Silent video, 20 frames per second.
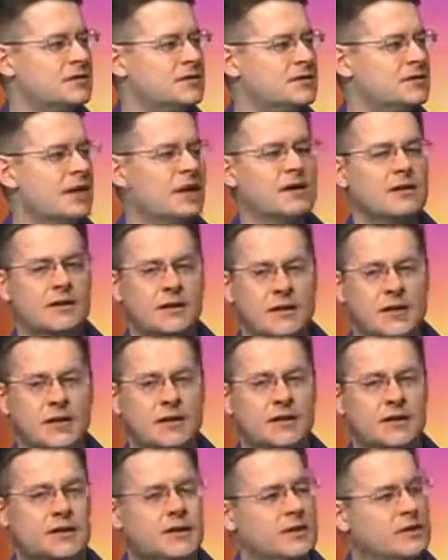
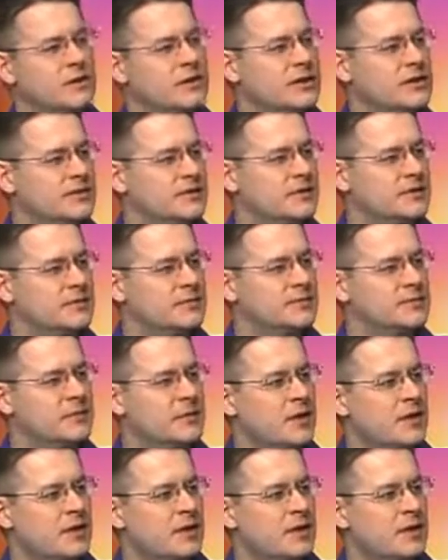scholarly criticism,